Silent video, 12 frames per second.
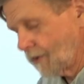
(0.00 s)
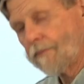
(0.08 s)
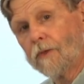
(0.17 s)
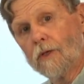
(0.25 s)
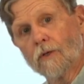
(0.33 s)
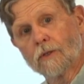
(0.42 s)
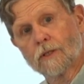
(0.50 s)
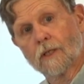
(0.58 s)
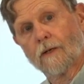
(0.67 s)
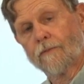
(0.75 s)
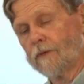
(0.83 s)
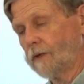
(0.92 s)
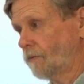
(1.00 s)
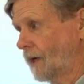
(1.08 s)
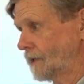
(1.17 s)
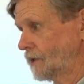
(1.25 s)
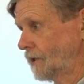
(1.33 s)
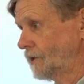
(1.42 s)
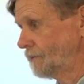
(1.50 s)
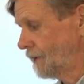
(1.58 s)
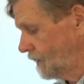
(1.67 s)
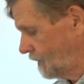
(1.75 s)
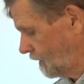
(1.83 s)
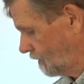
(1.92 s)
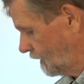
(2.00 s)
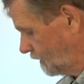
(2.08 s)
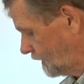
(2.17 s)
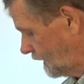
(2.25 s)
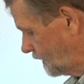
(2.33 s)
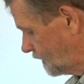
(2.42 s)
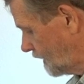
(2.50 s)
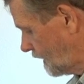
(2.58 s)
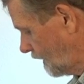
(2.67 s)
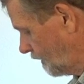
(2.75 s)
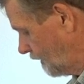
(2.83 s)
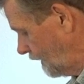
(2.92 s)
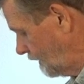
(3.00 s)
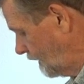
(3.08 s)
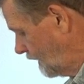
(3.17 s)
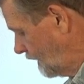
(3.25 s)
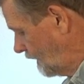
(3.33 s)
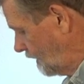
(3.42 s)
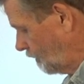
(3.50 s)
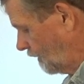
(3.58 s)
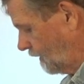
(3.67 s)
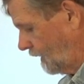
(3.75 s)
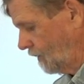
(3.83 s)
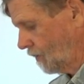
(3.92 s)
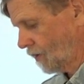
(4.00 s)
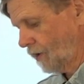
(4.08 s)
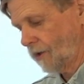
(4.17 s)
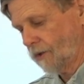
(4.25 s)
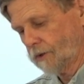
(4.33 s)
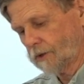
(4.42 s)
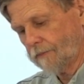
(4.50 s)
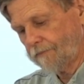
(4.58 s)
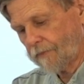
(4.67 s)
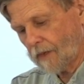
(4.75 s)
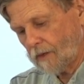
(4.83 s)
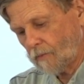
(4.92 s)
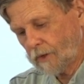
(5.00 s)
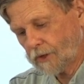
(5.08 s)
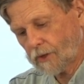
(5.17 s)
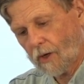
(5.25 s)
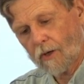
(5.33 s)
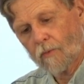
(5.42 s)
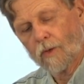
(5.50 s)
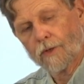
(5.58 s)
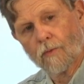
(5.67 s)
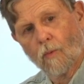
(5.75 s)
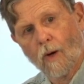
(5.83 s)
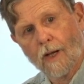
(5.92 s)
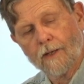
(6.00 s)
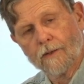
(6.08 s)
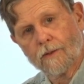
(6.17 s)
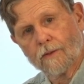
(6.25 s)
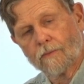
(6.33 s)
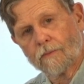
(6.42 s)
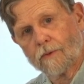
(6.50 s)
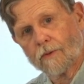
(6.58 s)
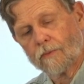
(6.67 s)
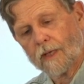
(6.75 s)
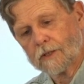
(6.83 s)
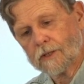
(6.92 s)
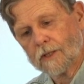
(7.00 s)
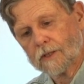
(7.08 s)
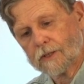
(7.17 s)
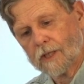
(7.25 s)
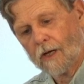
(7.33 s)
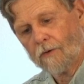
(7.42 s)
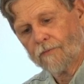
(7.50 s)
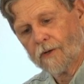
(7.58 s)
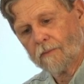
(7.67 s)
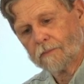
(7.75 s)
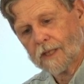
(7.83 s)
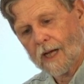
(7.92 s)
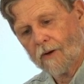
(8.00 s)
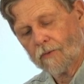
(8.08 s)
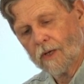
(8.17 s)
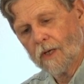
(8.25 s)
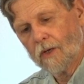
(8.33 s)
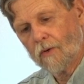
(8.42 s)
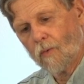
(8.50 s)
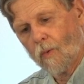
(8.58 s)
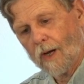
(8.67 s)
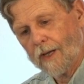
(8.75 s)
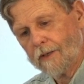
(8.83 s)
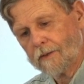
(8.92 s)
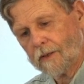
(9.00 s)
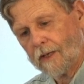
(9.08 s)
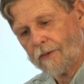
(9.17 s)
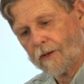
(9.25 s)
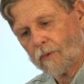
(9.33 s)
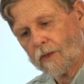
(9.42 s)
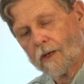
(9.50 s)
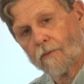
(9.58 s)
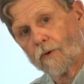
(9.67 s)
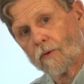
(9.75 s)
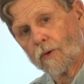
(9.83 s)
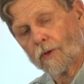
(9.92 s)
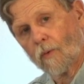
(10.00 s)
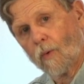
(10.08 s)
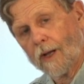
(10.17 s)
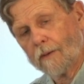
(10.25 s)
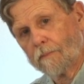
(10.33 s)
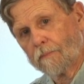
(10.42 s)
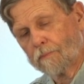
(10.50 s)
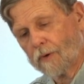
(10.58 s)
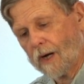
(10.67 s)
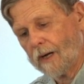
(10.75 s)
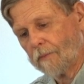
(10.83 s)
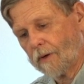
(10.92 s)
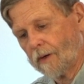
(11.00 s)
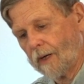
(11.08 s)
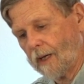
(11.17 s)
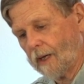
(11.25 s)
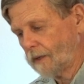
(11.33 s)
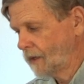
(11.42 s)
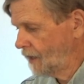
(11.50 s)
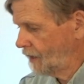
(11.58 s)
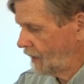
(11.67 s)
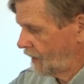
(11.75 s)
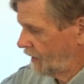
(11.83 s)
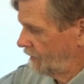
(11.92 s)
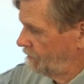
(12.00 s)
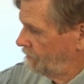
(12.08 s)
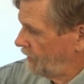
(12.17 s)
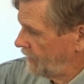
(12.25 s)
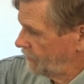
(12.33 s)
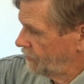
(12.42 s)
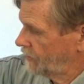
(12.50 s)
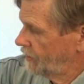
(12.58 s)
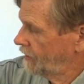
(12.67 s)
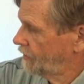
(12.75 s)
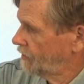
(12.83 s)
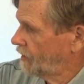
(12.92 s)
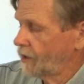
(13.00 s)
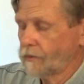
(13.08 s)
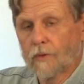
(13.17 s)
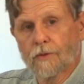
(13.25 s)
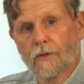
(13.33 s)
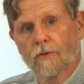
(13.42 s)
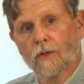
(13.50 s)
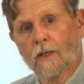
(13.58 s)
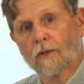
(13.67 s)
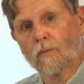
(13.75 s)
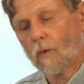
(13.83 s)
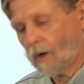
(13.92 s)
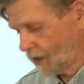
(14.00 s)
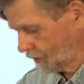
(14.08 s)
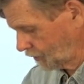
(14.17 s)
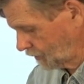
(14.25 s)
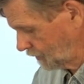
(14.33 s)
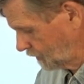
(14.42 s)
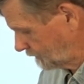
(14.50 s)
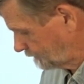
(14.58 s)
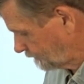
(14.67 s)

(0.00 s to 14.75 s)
use of the resins materials is coloring. Where indoor use, we start with white. The resin itself comes out white, and then we cover it with a white primer and paint the color on with acrylic washes.